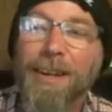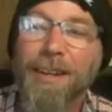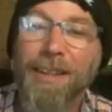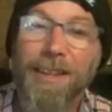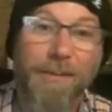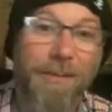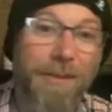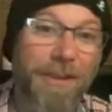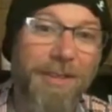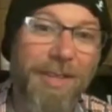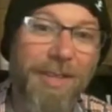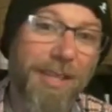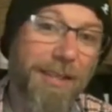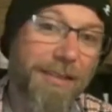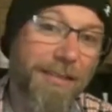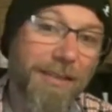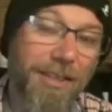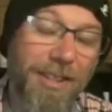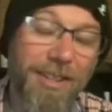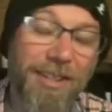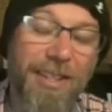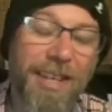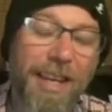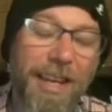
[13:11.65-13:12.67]
Then we t-
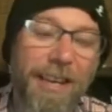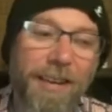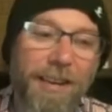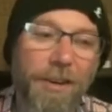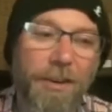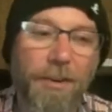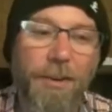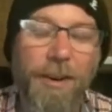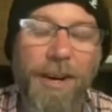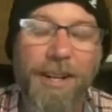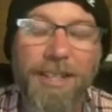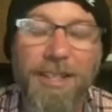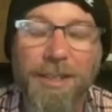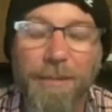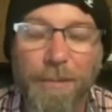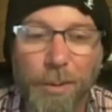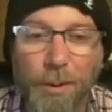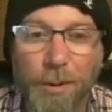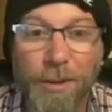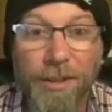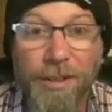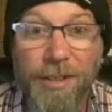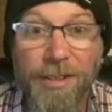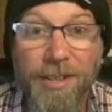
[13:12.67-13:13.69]
could take it across the
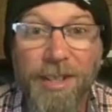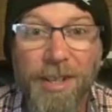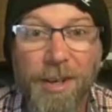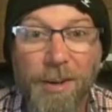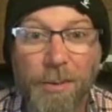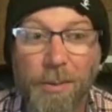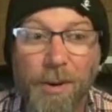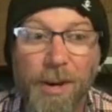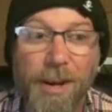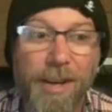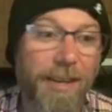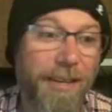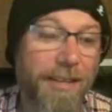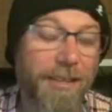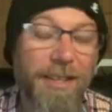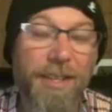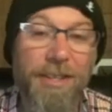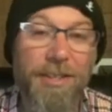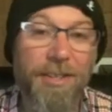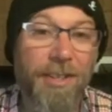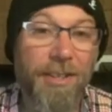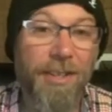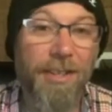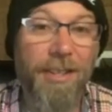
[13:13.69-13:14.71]
border to Tijuana and
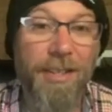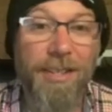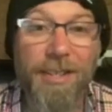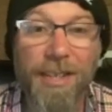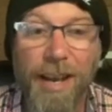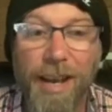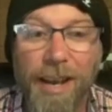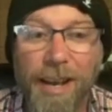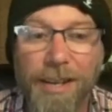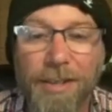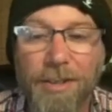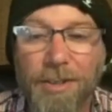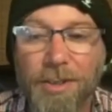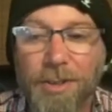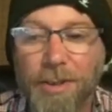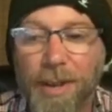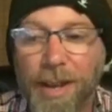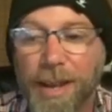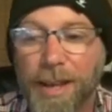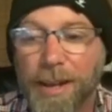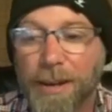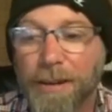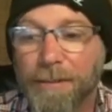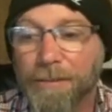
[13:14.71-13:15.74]
teach it to these guys who
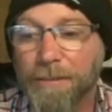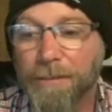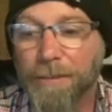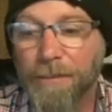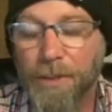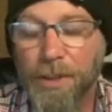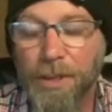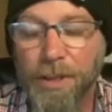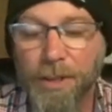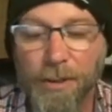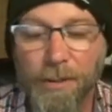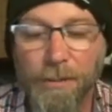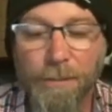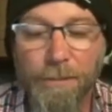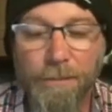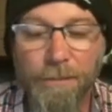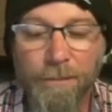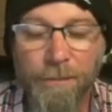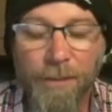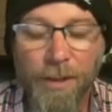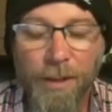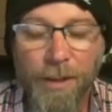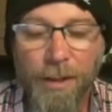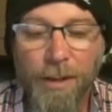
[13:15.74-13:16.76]
had, you know,
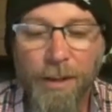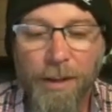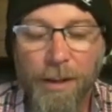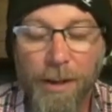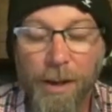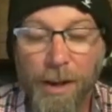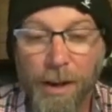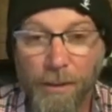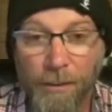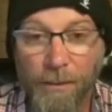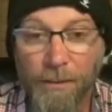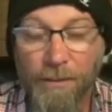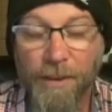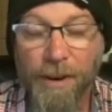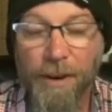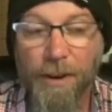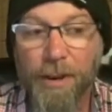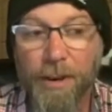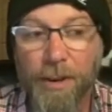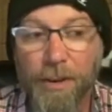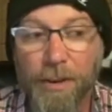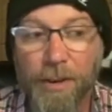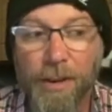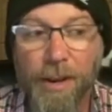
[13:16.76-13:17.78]
a
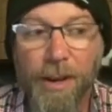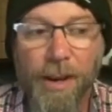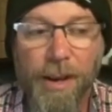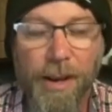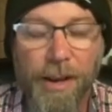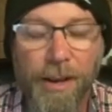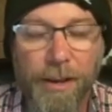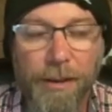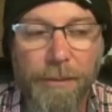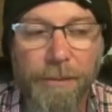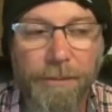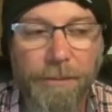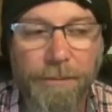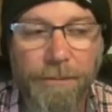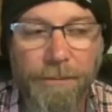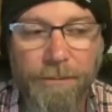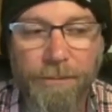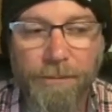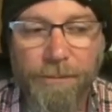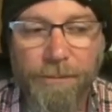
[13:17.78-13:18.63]
very um,